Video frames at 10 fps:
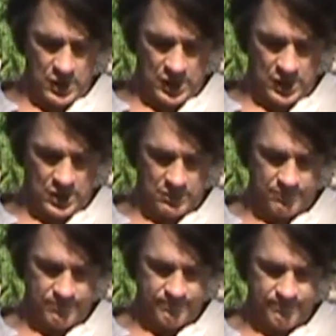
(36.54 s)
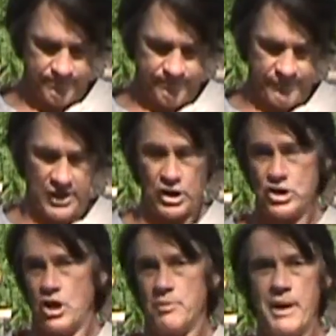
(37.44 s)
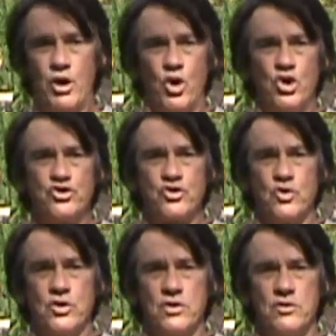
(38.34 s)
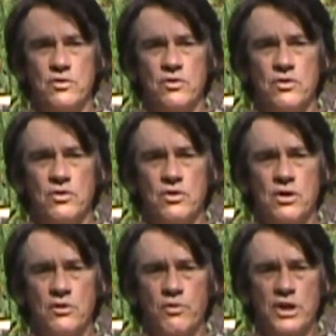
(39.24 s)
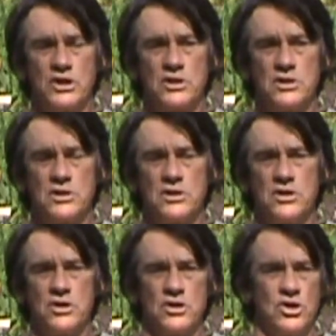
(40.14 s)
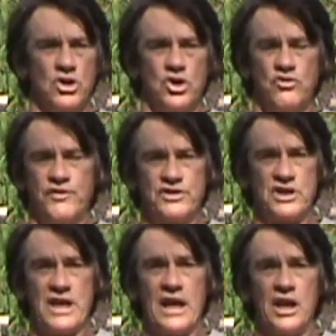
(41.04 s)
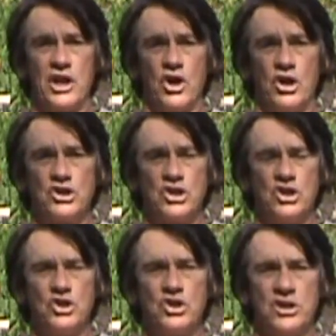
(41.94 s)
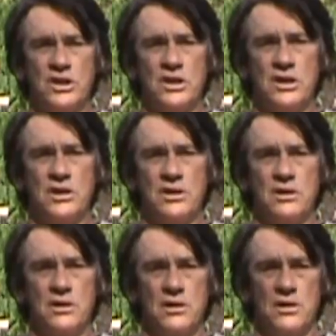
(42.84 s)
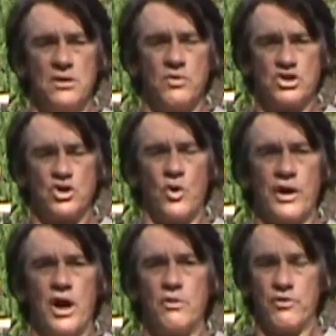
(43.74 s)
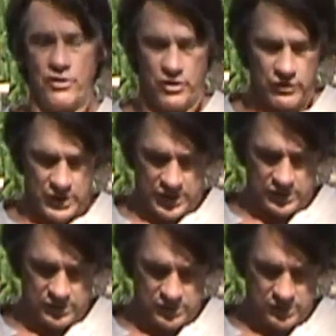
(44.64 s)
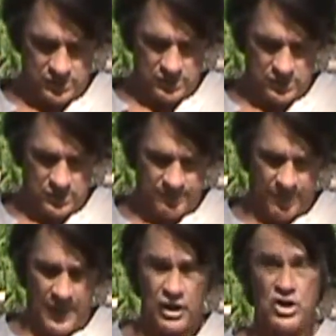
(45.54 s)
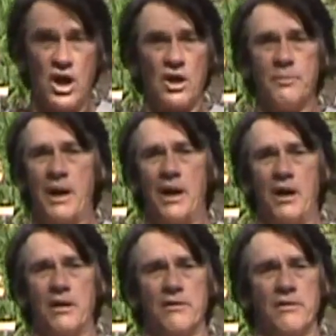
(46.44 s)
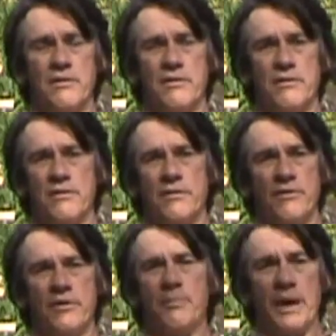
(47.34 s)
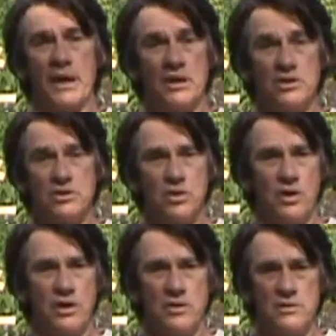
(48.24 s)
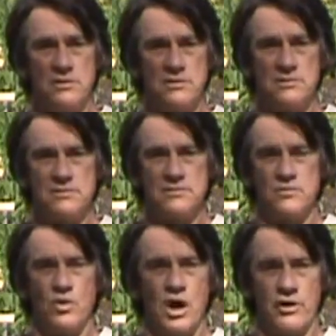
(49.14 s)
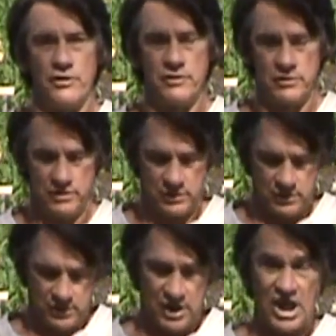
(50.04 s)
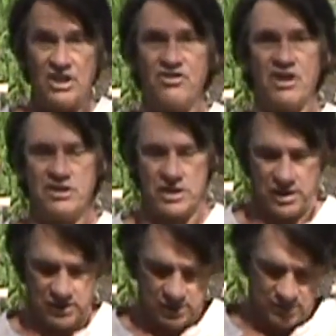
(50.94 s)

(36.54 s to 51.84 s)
I'm going to talk about old school, in which you visit daylily gardens and you see what's going on with the owners. I'm going to talk about the biggies: soil, water, and sunshine,